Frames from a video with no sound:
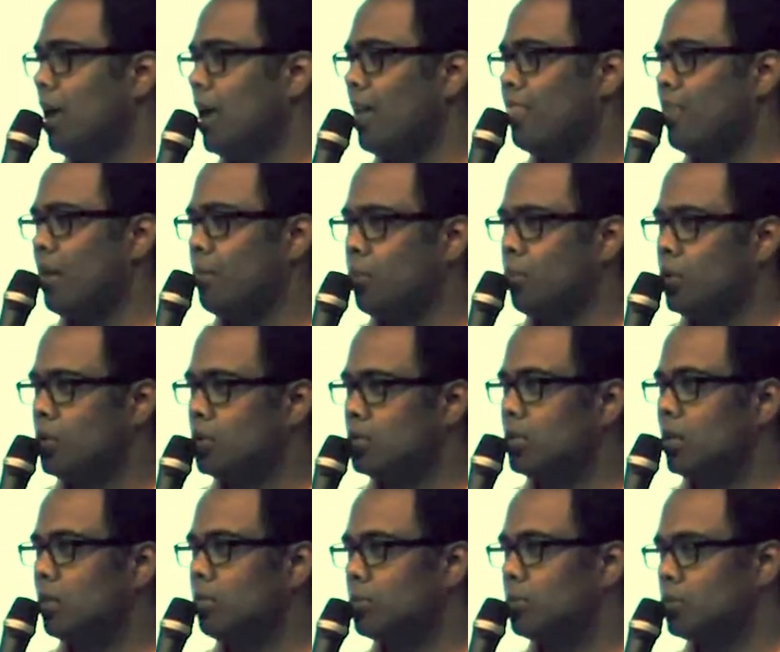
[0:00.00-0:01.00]
At that point in
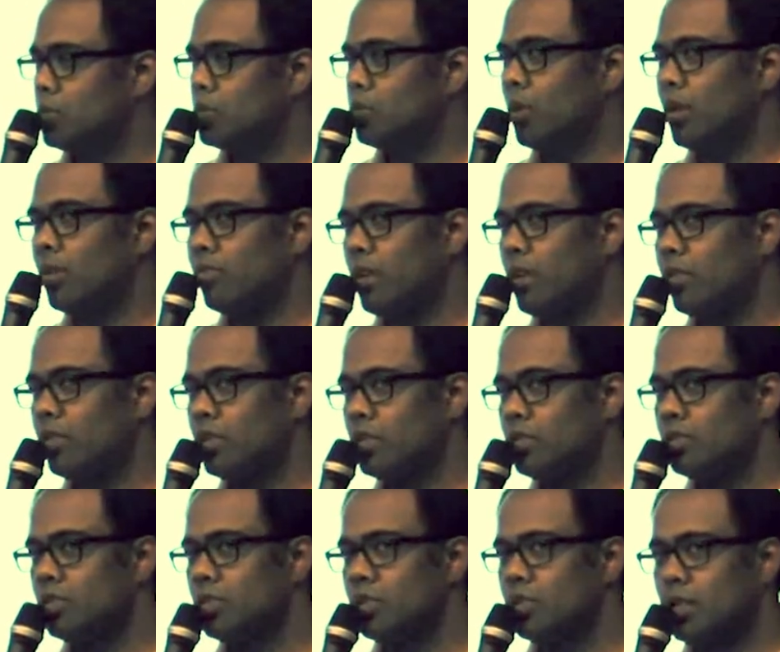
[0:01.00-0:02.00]
time, it was 25
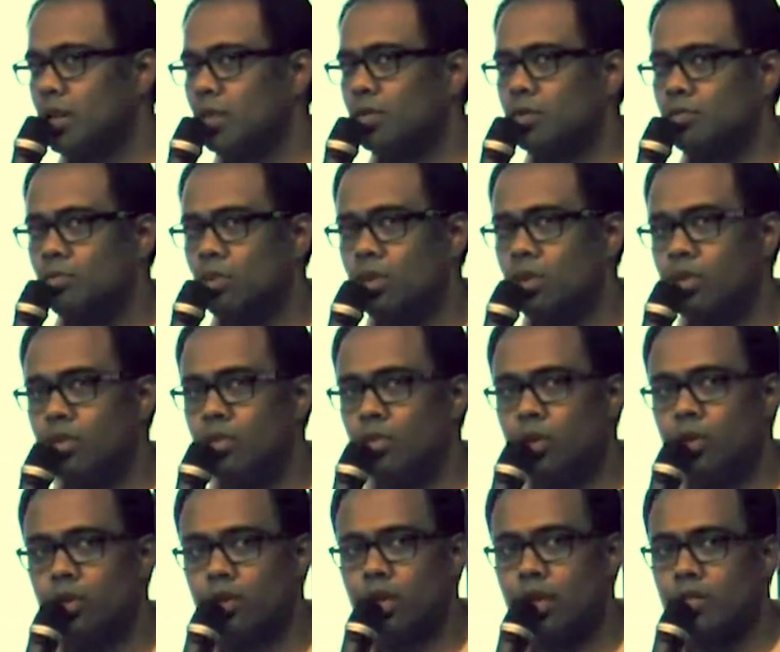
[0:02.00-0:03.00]
agencies. Now it's more than
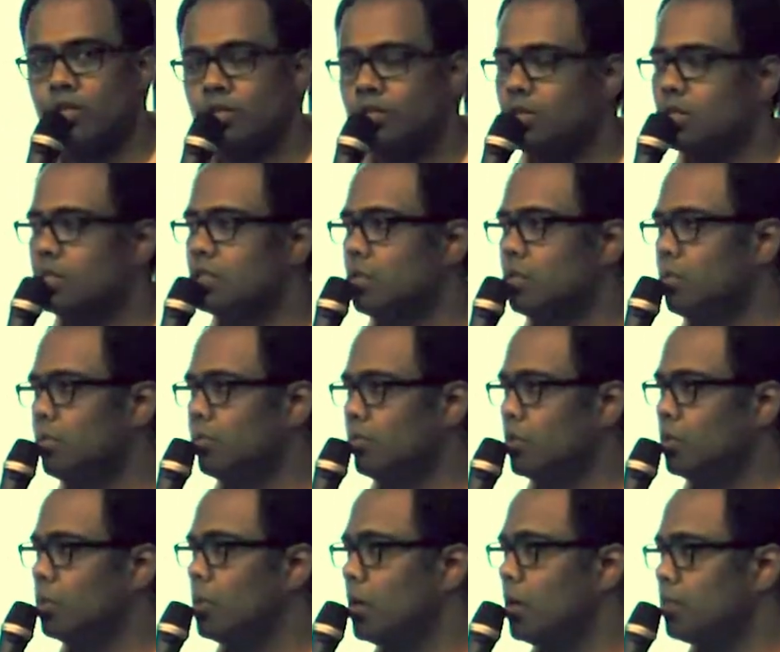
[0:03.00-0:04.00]
200 agencies. They
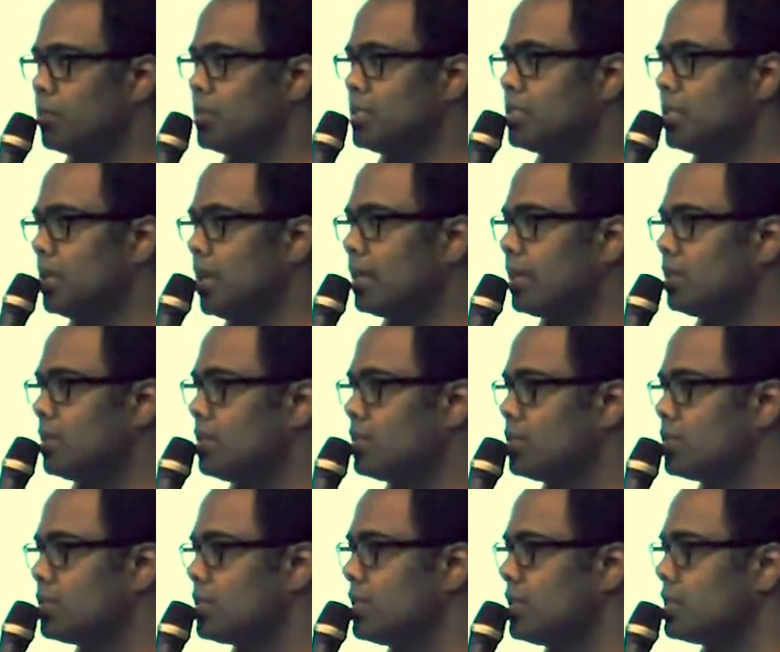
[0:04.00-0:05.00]
prefer to work with select
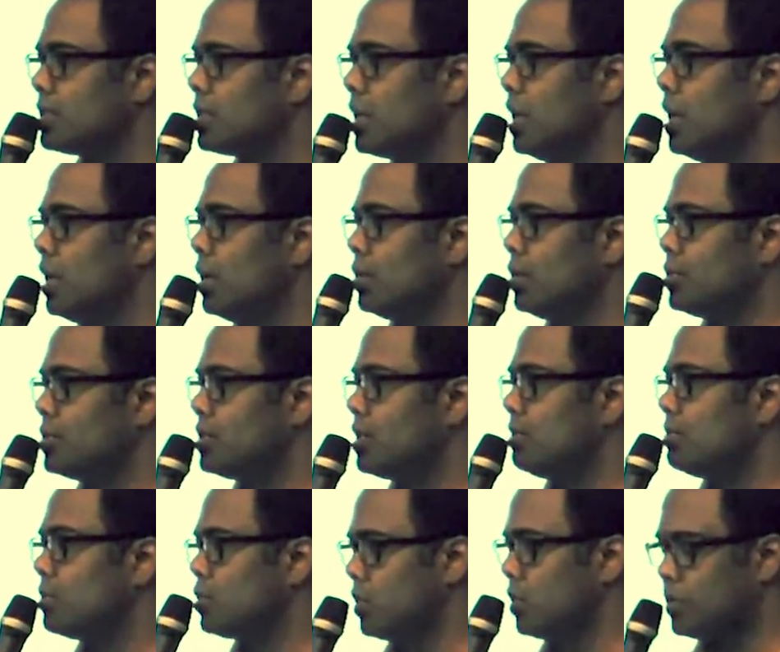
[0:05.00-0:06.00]
agencies who
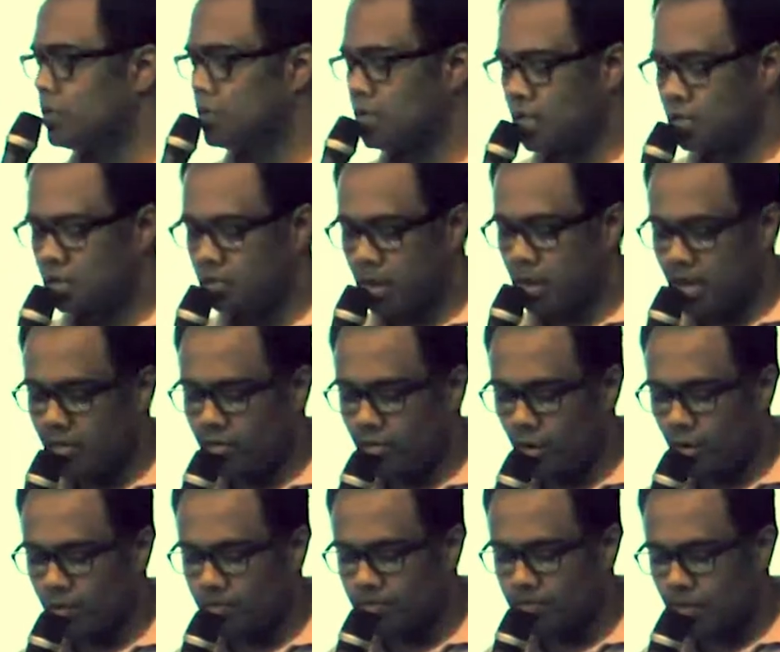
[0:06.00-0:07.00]
seem to understand the
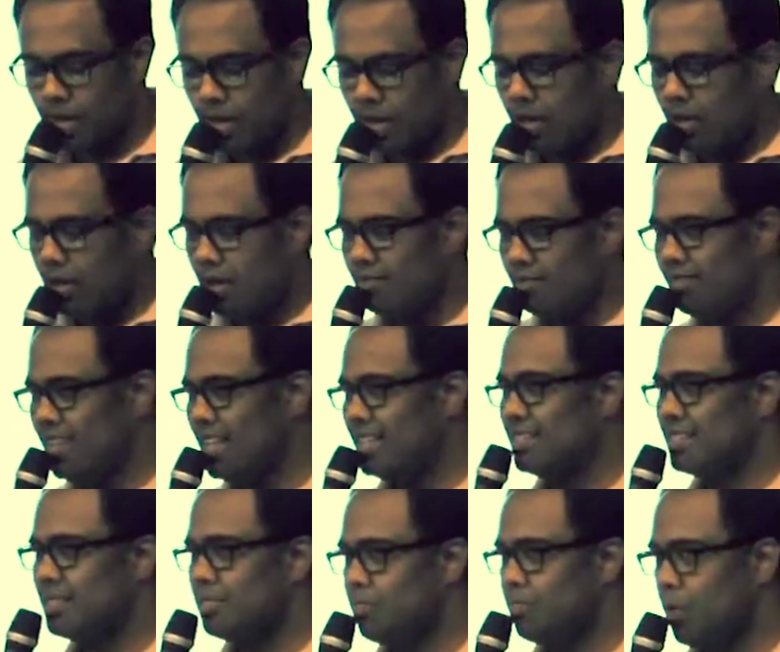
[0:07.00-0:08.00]
platform. And
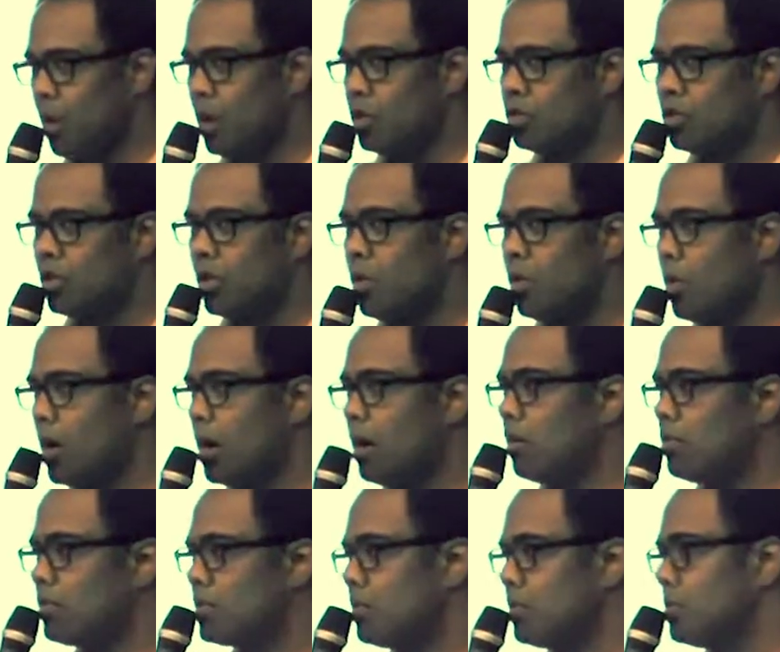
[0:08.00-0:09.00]
that's partially
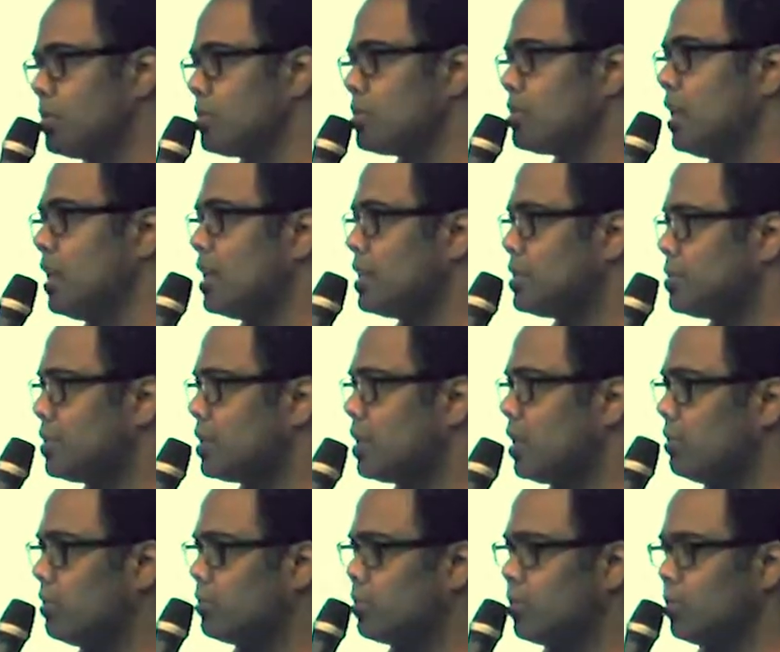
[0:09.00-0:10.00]
where some of the slides would
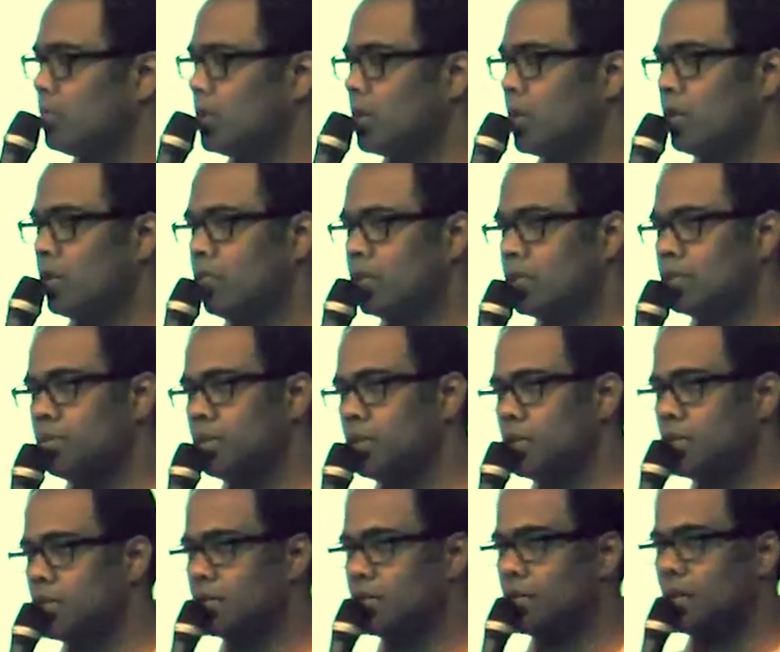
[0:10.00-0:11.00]
come from the kind of
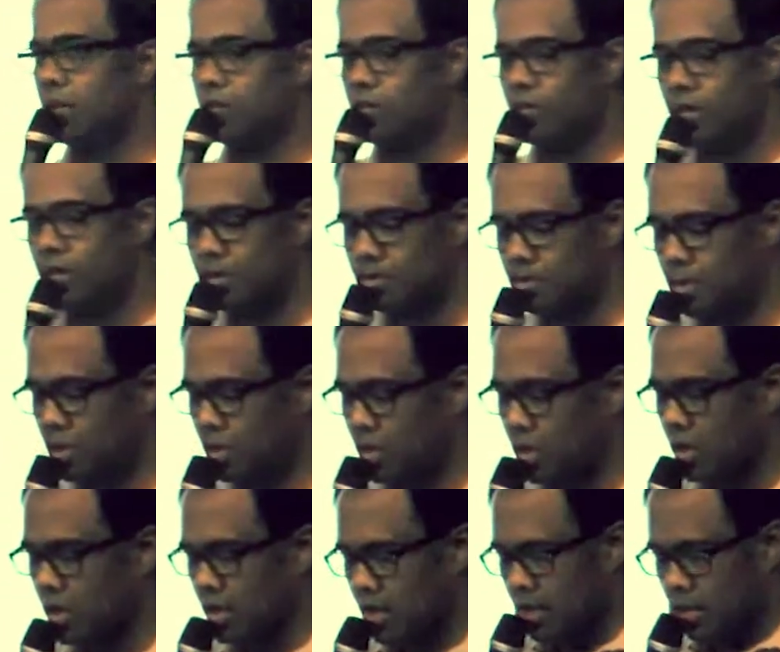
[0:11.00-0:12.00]
expertise that
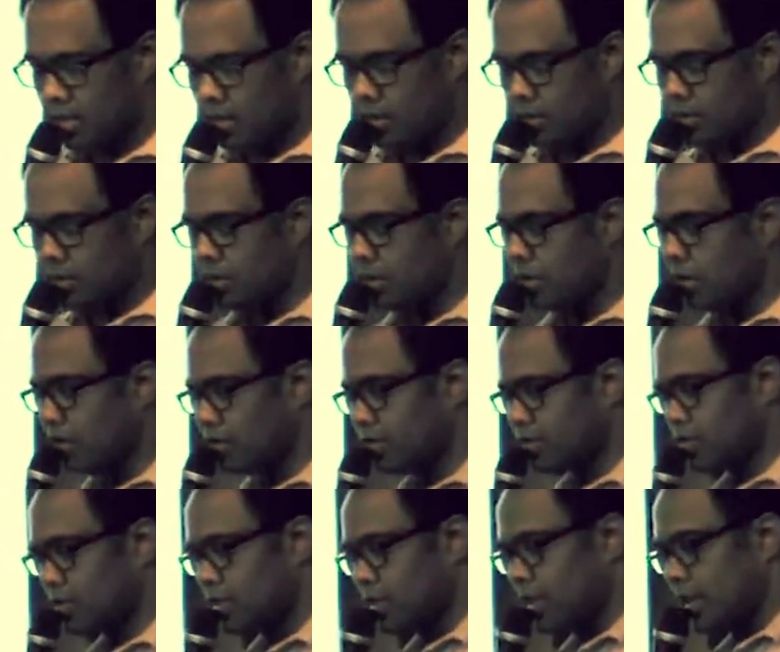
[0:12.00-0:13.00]
Facebook
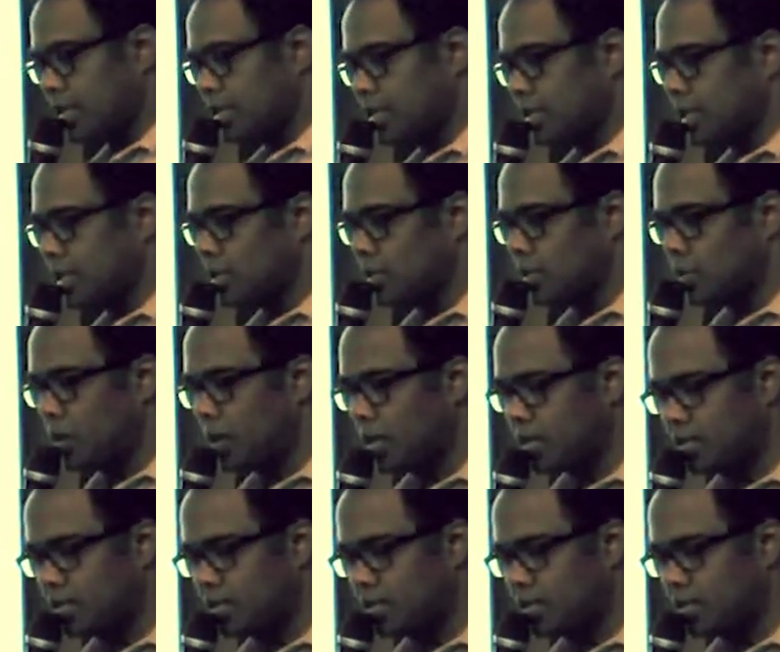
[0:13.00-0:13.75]
themselves extend to